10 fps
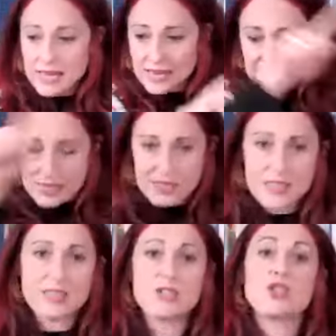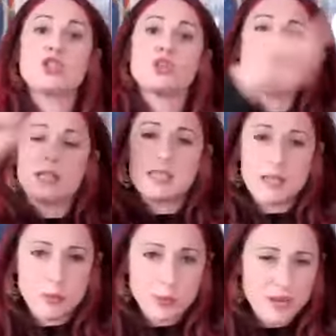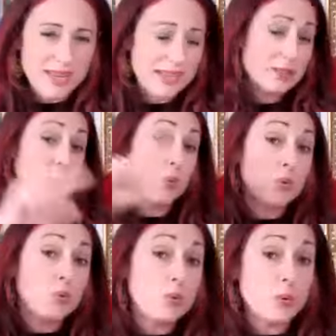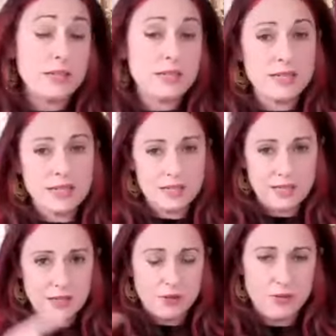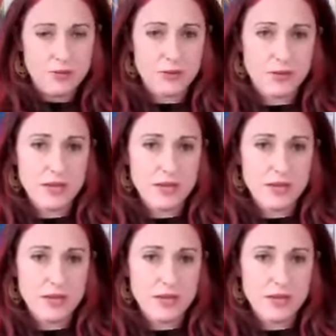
is this choice that we're all making. It's all the way to the end of this month.